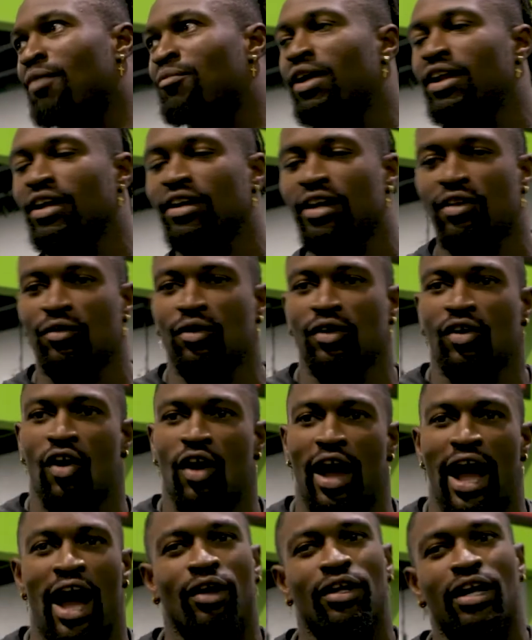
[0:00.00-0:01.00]
I'm reading another one
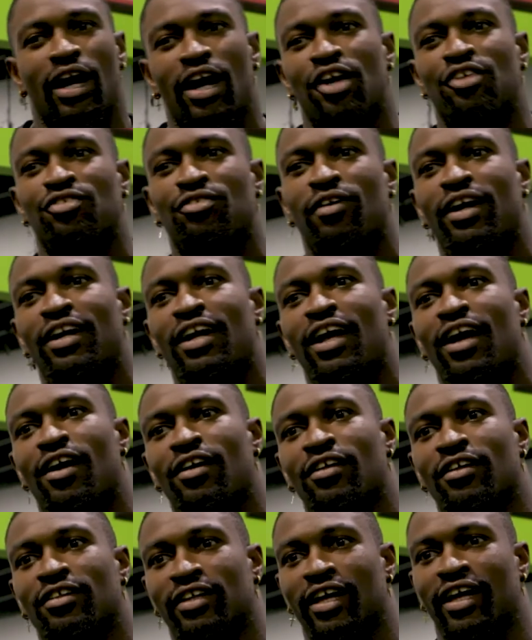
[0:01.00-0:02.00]
called Outliers right
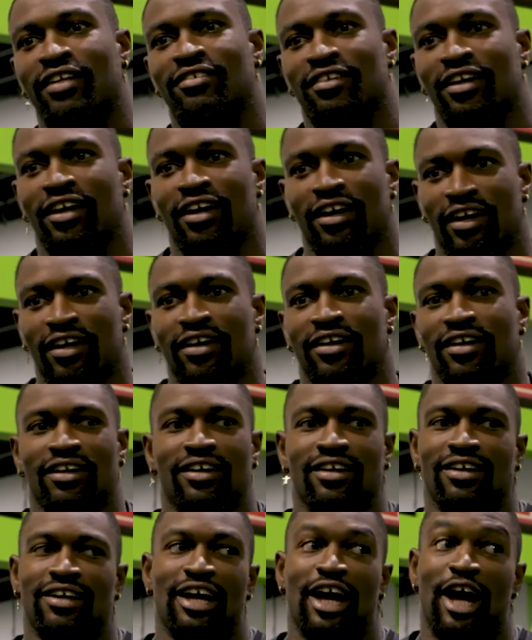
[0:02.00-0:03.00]
now. That's
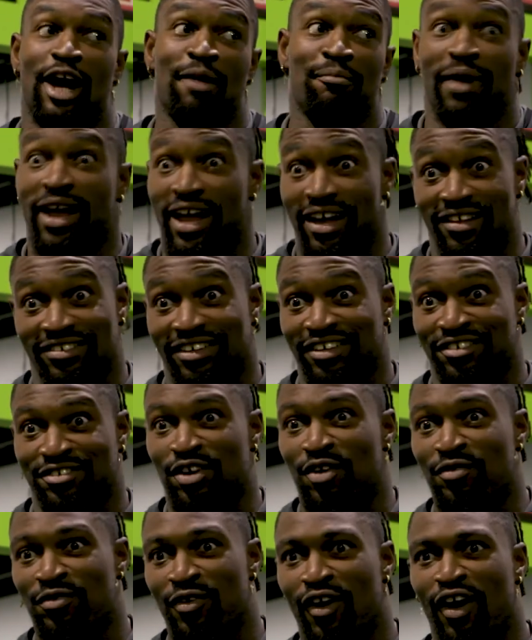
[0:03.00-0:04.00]
amazing
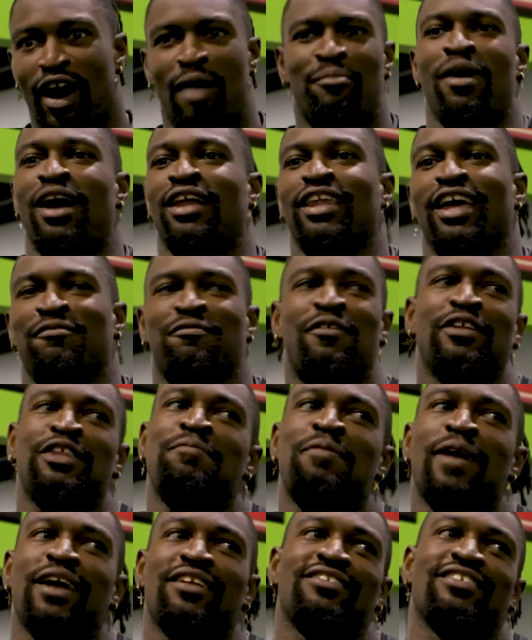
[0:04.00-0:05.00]
so far. I'm probably like 50
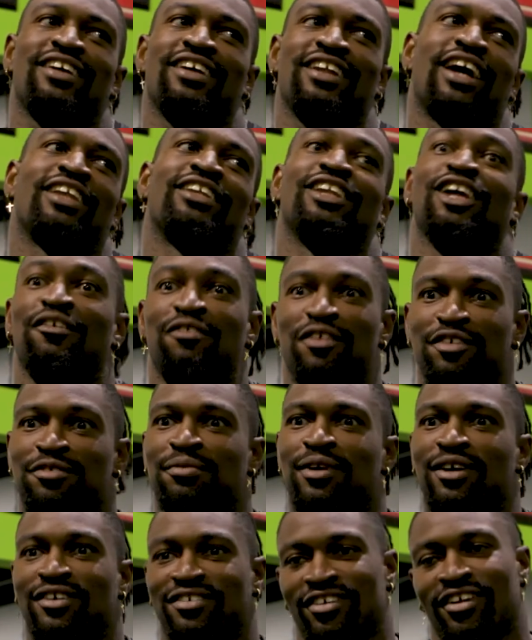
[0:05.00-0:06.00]
pages in. I love this
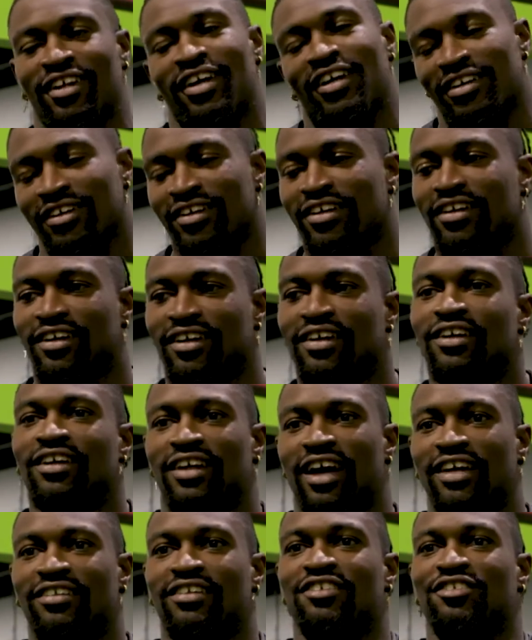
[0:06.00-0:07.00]
book. So like,
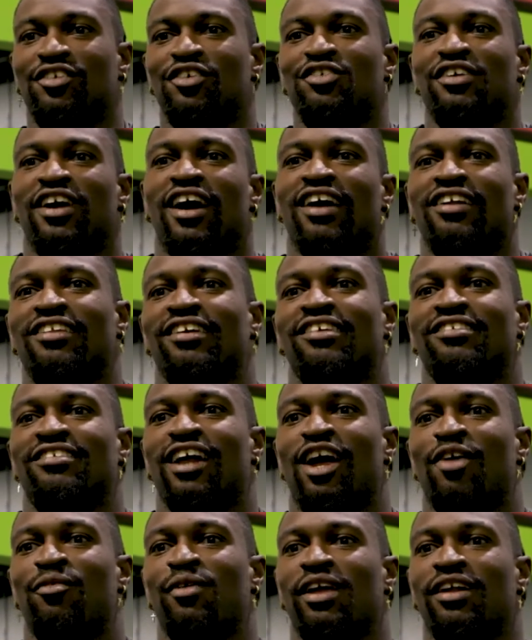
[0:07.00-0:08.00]
those are the kind of things
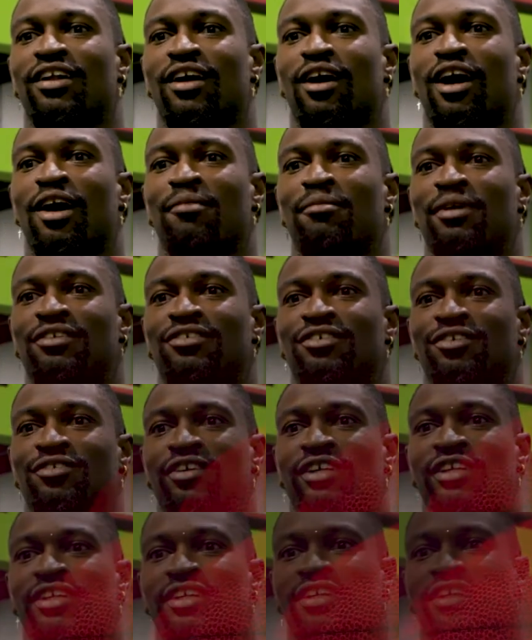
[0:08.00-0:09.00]
that I read and I'm into
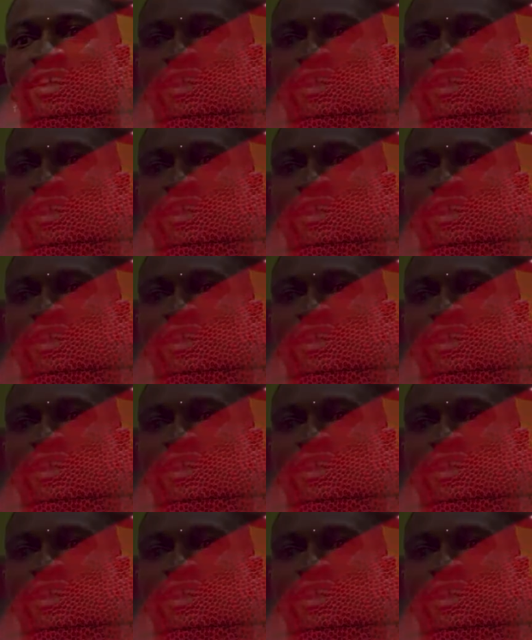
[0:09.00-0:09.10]
really.